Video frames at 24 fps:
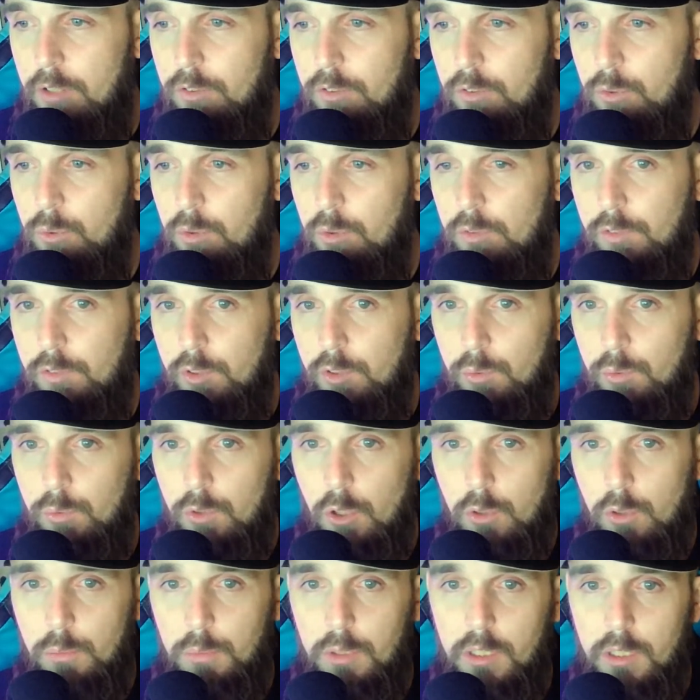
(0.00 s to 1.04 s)
on to if you
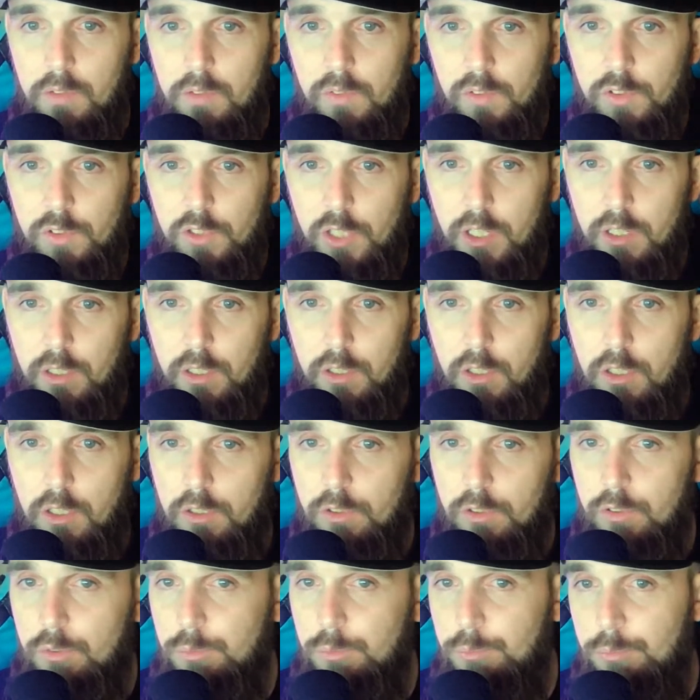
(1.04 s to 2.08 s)
don't believe in Jalen
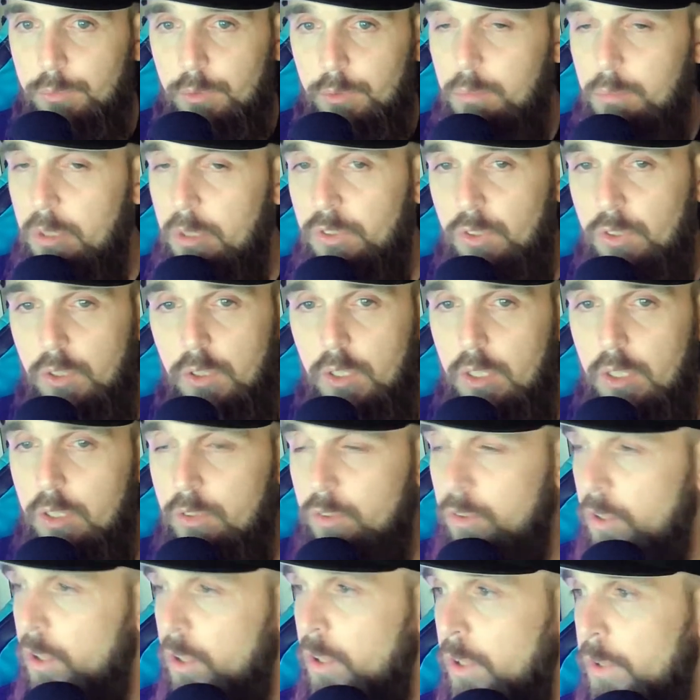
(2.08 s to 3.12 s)
Hurts. Basically,
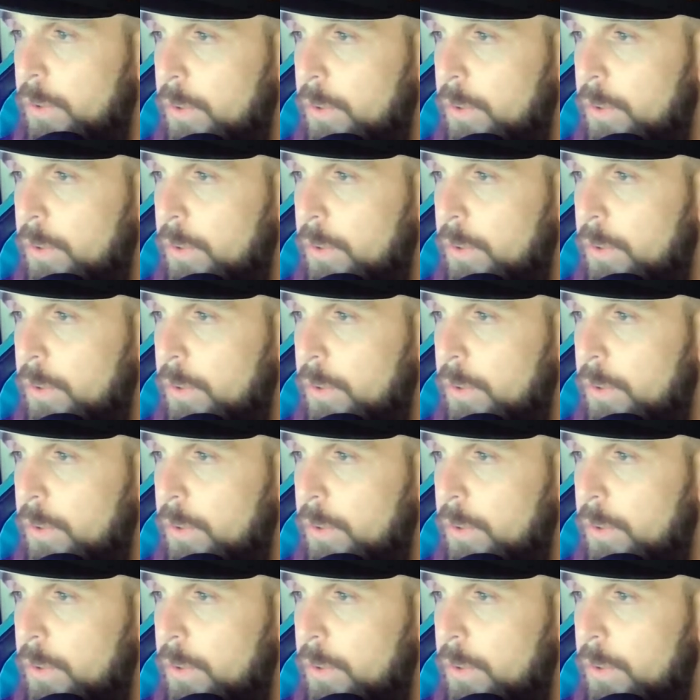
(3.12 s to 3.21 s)
that's the